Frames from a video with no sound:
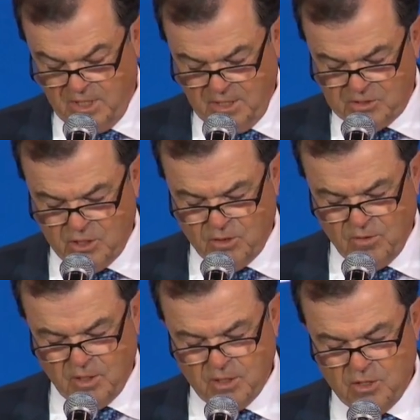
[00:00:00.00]
So
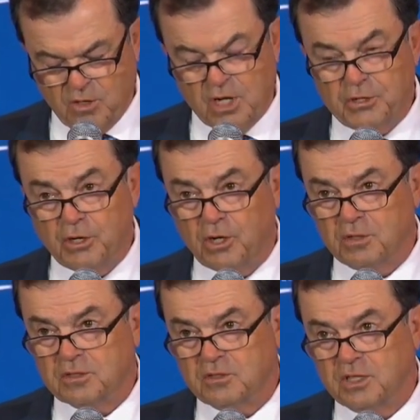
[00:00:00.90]
you all know
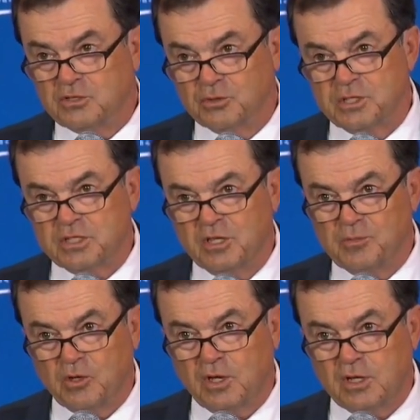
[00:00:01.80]
that the Jewish
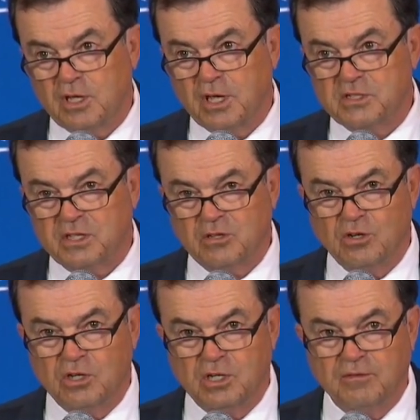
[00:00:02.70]
community has a
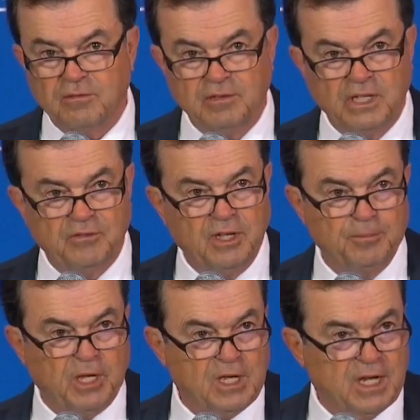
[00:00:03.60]
goal of leaving
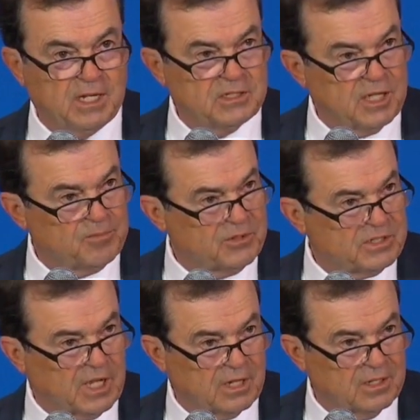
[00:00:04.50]
behind ten
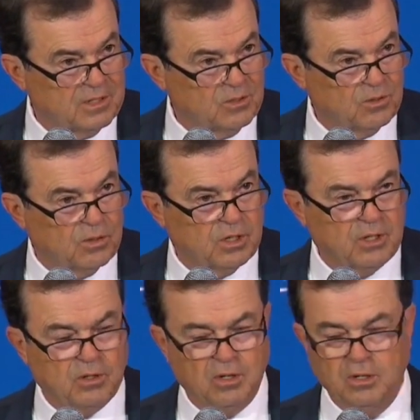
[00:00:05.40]
percent, or,
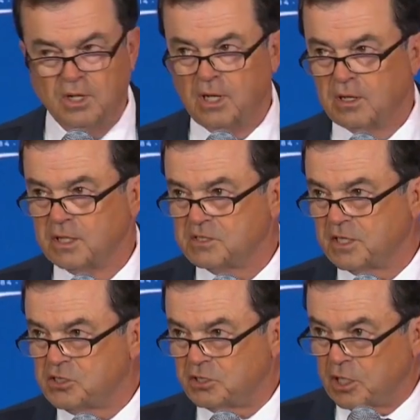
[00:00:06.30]
or let's
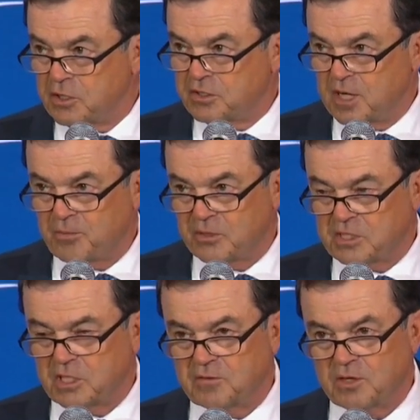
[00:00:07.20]
say sharing ten
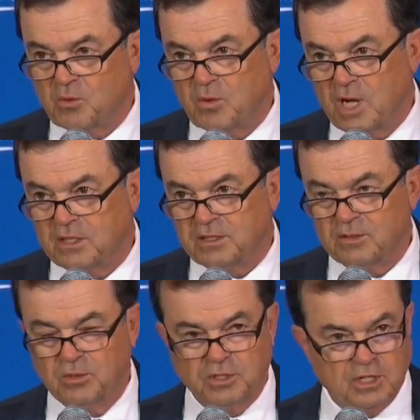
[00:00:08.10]
percent of their wealth
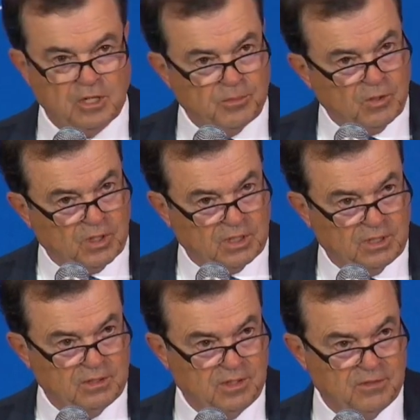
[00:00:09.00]
with their community,
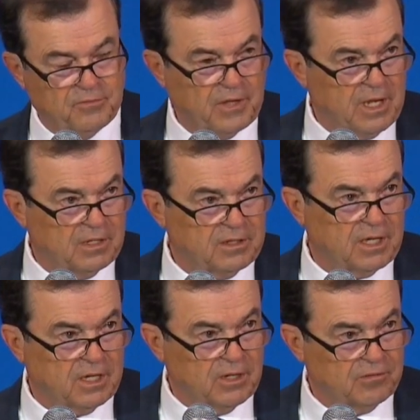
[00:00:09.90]
faith
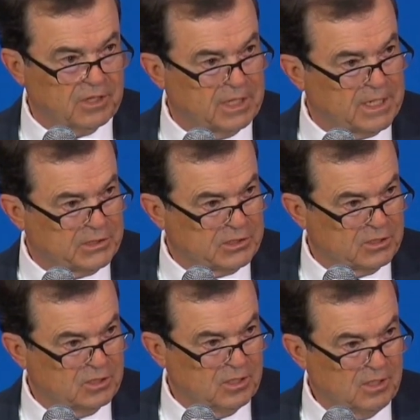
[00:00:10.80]
and everything else.
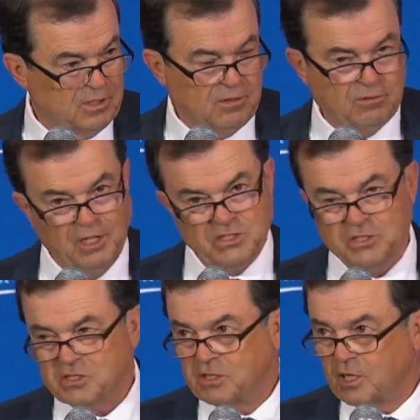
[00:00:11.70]
Well, let's
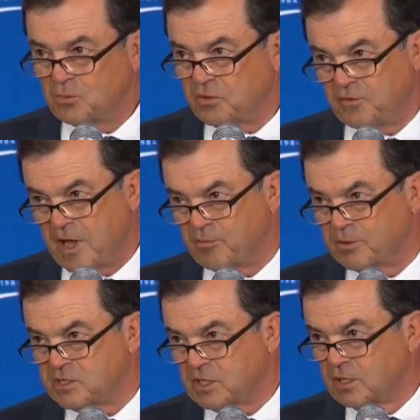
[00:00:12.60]
just start with five
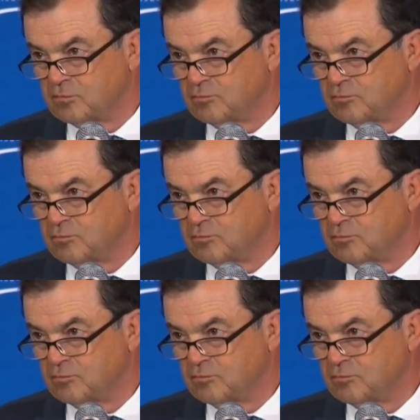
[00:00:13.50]
percent.